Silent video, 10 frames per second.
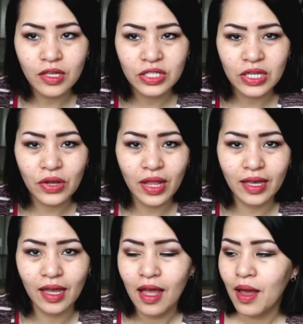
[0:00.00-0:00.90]
So
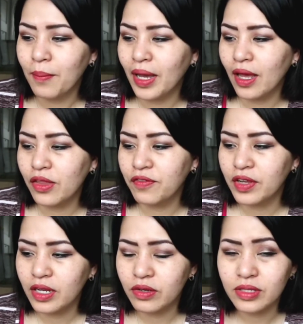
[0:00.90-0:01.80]
like my other
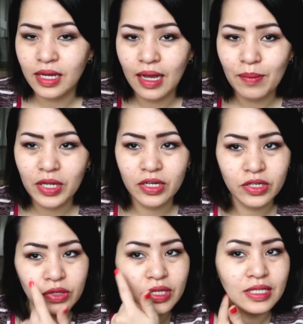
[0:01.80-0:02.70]
videos, I'm going
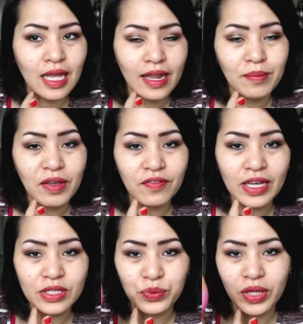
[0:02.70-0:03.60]
to do this side of my
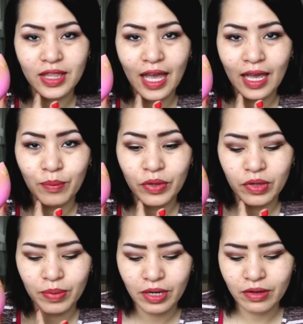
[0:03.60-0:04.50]
face with a
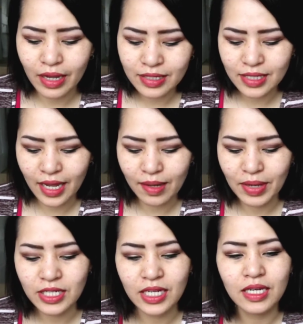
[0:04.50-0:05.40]
beauty blender, and today
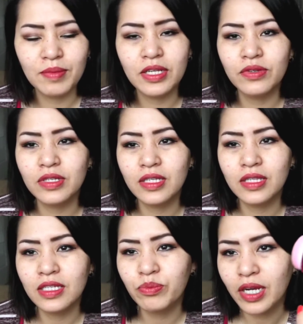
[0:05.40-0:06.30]
I'm actually going to be using
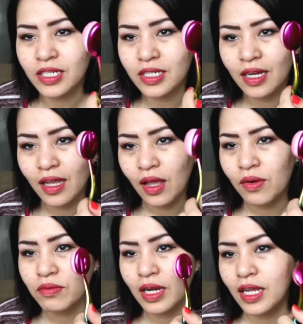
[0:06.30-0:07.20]
this brush
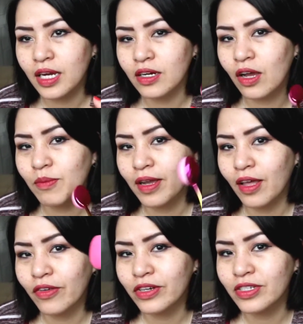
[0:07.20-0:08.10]
right here on
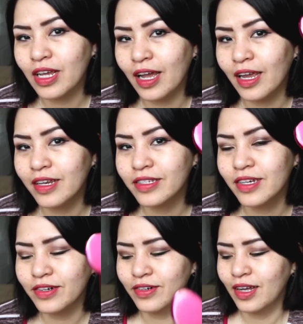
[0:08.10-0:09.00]
my other side,
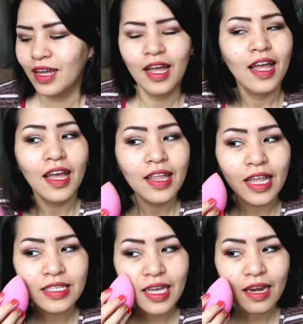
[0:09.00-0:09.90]
so
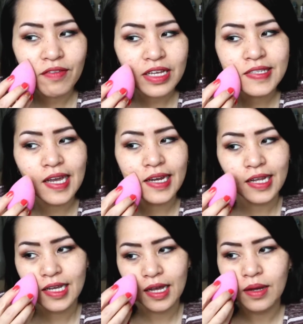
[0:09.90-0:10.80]
that's kind of
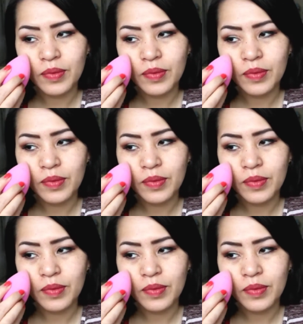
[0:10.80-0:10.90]
exciting.